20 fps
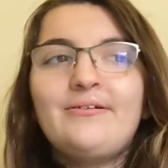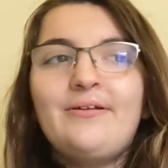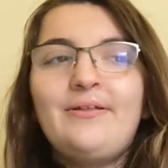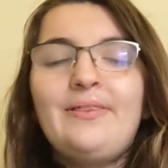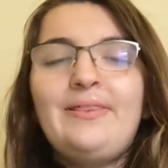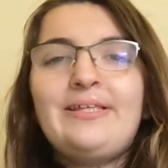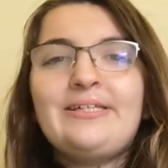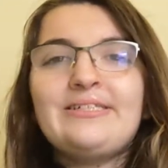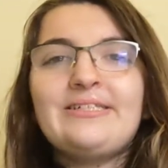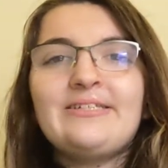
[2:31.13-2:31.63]

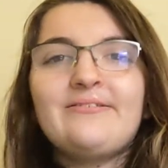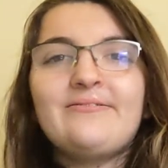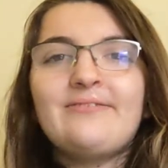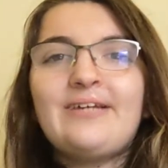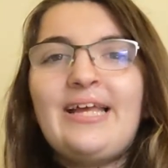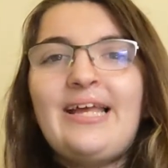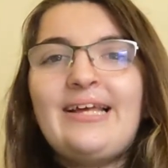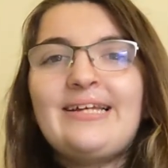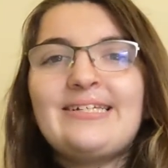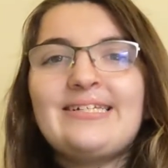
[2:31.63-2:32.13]
this
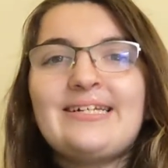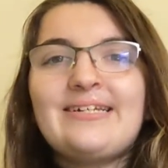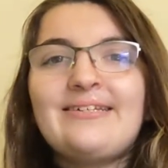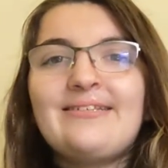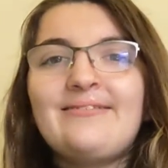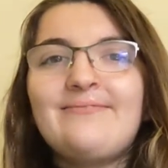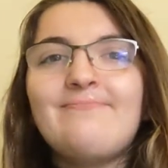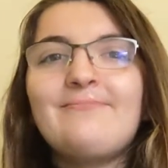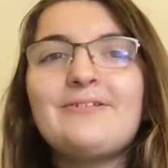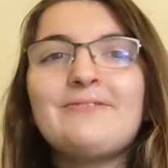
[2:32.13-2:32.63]

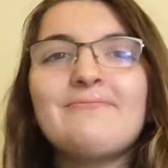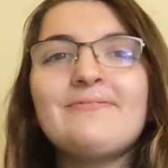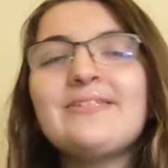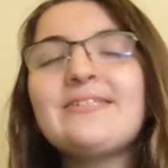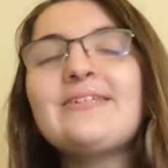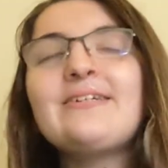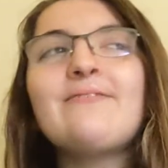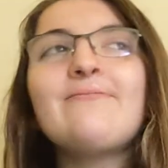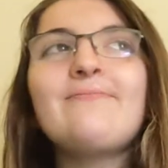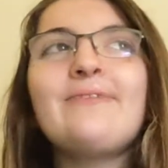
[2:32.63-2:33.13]
location, which was
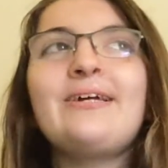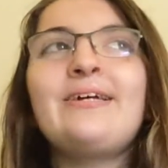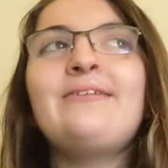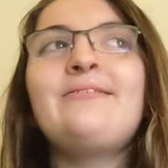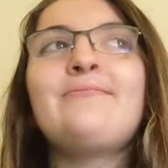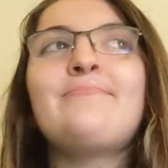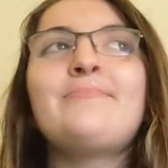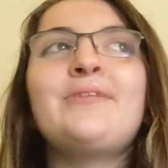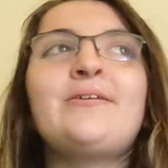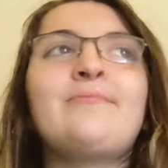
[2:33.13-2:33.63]
like a
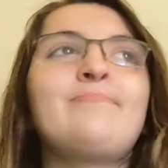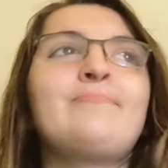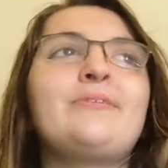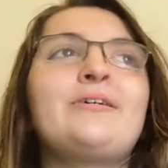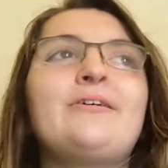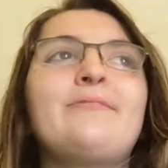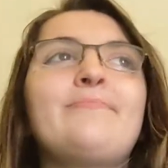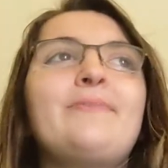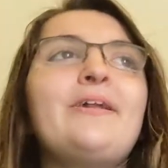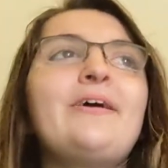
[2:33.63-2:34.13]
random
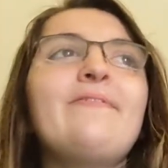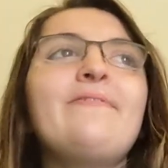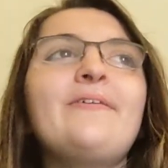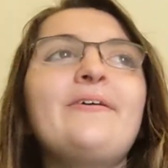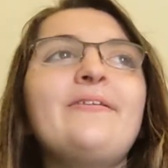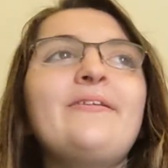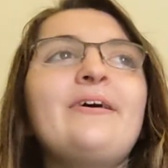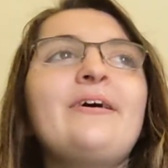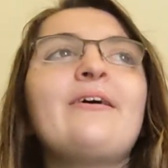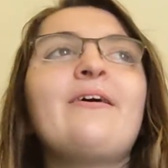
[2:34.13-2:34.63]
number, but I
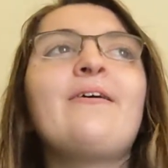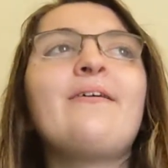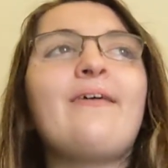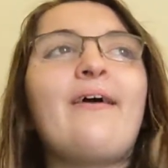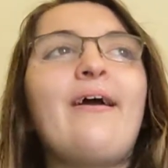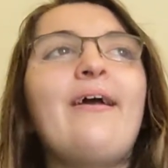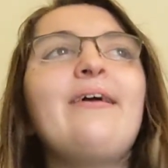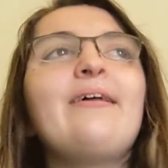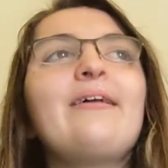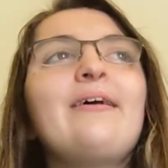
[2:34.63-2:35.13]
felt like,
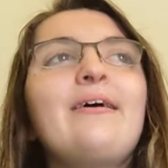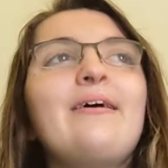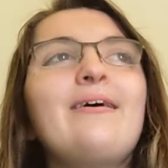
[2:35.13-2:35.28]
alright,